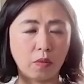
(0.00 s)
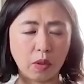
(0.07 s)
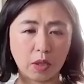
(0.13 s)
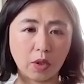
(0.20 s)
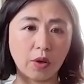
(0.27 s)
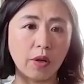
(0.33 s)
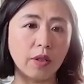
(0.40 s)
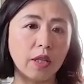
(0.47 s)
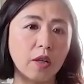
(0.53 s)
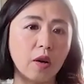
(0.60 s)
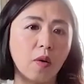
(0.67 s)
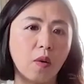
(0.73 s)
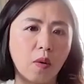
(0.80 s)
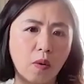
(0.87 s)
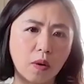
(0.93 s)
what we currently
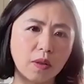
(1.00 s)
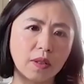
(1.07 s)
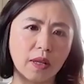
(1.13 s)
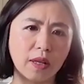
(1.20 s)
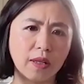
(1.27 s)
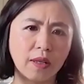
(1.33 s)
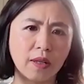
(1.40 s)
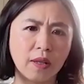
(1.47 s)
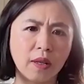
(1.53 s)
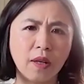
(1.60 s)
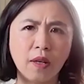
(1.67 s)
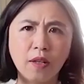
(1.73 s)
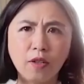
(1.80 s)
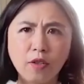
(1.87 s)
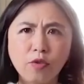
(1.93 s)
call hoarding,
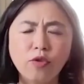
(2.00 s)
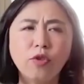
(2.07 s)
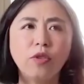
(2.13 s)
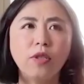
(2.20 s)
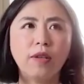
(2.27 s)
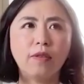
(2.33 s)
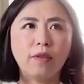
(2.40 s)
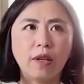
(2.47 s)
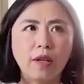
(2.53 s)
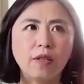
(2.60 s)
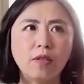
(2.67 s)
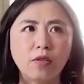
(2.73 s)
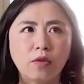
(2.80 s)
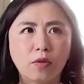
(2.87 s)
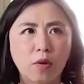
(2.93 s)
usually
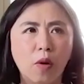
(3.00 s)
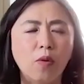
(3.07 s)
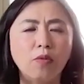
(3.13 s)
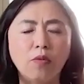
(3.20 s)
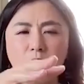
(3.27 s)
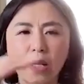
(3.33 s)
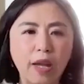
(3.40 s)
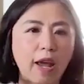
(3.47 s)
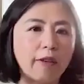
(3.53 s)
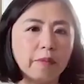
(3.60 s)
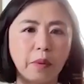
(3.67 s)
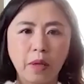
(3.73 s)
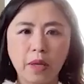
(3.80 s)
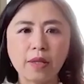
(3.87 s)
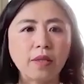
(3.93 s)
things don't really
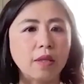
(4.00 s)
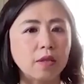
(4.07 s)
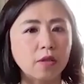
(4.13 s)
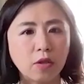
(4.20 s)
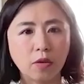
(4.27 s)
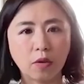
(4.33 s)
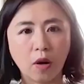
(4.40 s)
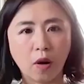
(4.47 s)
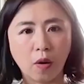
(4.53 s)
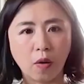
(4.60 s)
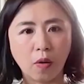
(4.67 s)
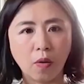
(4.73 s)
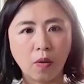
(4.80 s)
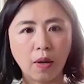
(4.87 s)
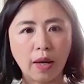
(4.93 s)
have places to
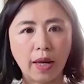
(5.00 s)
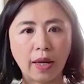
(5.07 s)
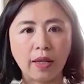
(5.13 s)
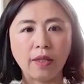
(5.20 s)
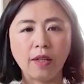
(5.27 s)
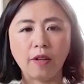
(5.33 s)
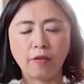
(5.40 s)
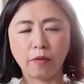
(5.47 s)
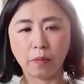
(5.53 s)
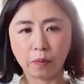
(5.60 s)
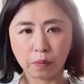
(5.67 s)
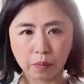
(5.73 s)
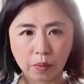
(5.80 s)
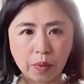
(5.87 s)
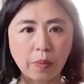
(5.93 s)
go. And if
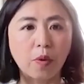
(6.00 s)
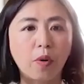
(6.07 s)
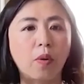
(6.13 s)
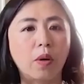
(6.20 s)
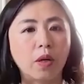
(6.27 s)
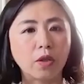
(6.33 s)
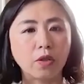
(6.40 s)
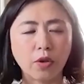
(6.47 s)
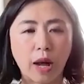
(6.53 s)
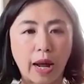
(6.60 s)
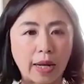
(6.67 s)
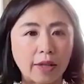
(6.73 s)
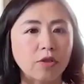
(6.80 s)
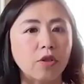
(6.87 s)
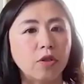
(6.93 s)
people were to
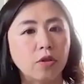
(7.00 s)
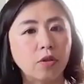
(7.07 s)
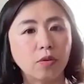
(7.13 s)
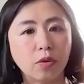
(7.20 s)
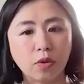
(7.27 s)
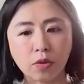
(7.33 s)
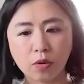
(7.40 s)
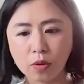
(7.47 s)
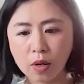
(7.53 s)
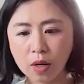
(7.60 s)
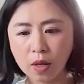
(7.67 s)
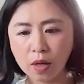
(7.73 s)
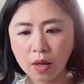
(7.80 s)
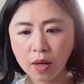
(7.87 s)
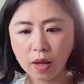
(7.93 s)
ask you to
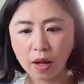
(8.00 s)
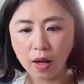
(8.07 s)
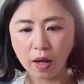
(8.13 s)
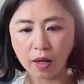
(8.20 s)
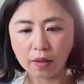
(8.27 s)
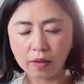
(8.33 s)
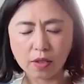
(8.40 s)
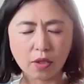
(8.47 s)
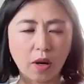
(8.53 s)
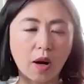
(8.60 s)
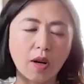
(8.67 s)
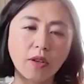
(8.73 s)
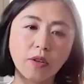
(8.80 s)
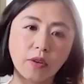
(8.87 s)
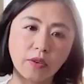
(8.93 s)

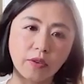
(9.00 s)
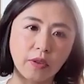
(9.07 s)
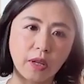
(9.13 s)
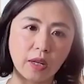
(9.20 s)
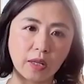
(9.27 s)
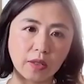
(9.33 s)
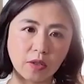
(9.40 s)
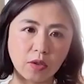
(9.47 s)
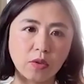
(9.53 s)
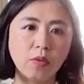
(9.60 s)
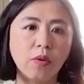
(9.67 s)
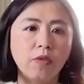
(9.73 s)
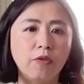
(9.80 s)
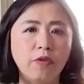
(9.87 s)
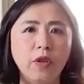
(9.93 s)
discard your things, you
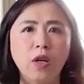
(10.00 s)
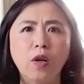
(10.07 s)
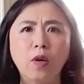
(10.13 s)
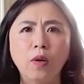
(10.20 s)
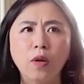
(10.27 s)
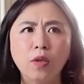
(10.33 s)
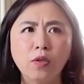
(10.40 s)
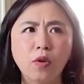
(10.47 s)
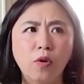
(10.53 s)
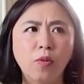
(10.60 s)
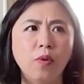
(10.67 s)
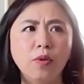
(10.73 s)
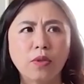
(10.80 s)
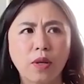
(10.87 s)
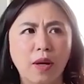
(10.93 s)
will feel it's
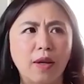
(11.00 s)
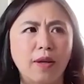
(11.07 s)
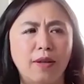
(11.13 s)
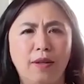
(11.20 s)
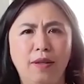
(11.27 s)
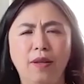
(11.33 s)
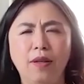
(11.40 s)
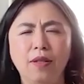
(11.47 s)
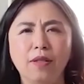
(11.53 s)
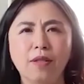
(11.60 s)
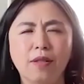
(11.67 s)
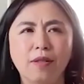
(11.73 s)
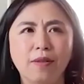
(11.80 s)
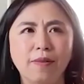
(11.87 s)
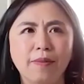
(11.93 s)
almost like
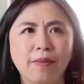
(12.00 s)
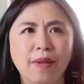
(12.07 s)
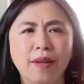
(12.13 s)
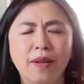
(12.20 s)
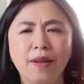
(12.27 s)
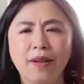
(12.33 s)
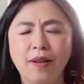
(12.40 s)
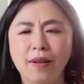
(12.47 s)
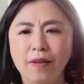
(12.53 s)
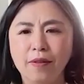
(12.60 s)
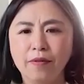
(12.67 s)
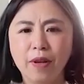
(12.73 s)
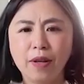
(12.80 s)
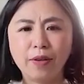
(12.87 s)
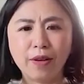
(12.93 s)
it's
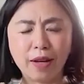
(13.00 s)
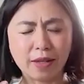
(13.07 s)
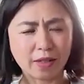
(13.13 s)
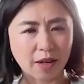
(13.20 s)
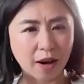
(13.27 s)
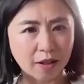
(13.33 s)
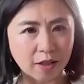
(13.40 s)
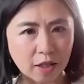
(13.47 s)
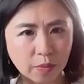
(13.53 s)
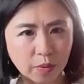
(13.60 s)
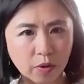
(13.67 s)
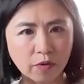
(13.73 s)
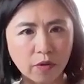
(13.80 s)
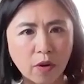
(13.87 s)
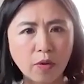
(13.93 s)
very anxiety
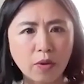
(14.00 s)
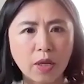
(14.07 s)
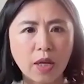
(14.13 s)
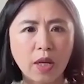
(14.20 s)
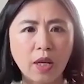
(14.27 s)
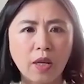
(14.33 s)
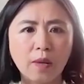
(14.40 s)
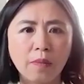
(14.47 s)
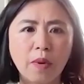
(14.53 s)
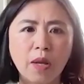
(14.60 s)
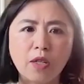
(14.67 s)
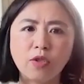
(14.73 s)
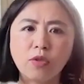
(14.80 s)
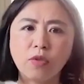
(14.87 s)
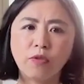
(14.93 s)
provoking,
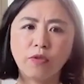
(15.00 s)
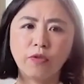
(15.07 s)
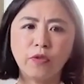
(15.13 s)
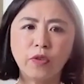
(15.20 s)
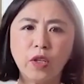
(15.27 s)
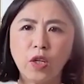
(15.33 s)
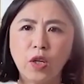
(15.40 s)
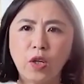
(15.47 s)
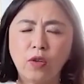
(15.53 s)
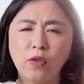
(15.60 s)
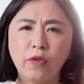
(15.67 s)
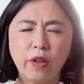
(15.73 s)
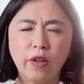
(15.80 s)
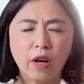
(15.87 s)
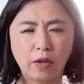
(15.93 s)
makes you feel
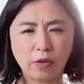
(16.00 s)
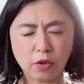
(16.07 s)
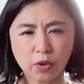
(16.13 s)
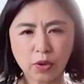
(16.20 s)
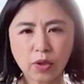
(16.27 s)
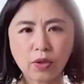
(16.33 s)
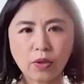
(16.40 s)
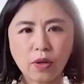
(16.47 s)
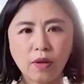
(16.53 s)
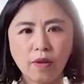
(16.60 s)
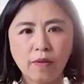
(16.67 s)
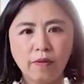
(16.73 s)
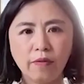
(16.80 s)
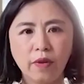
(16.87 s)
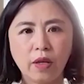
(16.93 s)
very
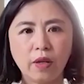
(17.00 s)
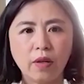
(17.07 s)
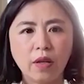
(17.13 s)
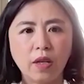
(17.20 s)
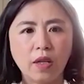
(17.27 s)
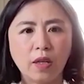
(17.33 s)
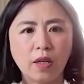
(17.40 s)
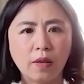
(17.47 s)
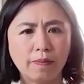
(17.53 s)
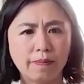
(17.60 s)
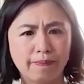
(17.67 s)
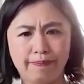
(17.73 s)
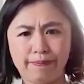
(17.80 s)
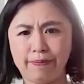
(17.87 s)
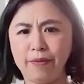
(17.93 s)
uncertain, very
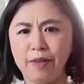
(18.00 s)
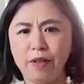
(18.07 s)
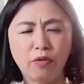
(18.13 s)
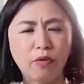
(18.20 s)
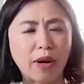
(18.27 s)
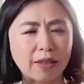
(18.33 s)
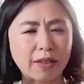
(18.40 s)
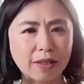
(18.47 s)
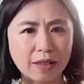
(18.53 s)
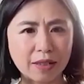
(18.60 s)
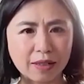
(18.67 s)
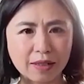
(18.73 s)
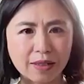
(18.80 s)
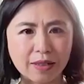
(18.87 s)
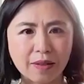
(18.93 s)

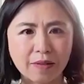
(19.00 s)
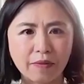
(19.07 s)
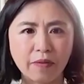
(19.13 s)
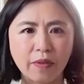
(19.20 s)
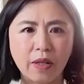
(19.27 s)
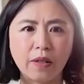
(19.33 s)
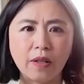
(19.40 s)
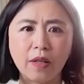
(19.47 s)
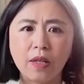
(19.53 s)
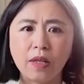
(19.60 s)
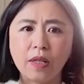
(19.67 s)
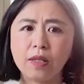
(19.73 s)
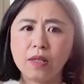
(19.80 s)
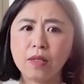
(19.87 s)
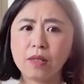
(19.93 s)
threatened, and very